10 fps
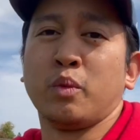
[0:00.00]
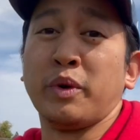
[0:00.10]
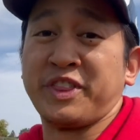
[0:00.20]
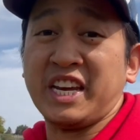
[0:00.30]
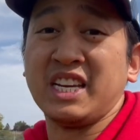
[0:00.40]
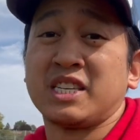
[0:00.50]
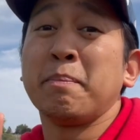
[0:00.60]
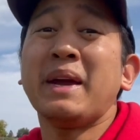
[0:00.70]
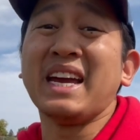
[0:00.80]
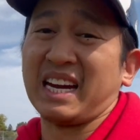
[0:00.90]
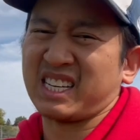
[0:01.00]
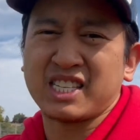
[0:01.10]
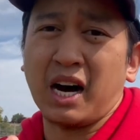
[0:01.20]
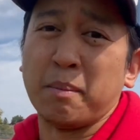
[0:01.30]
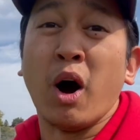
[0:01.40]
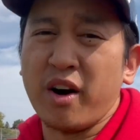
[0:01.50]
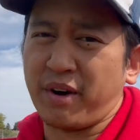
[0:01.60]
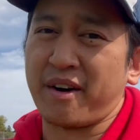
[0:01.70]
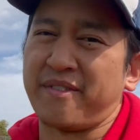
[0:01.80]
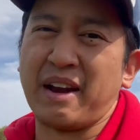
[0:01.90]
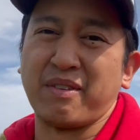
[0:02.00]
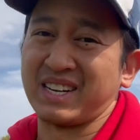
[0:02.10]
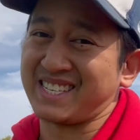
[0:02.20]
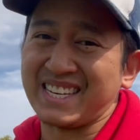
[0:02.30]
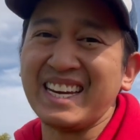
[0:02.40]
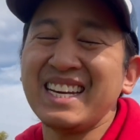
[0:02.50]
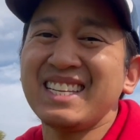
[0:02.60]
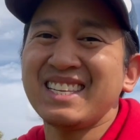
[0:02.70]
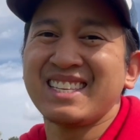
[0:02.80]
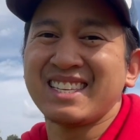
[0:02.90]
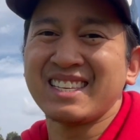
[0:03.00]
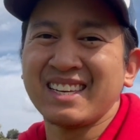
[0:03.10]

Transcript: with these being some of our favorite scenes.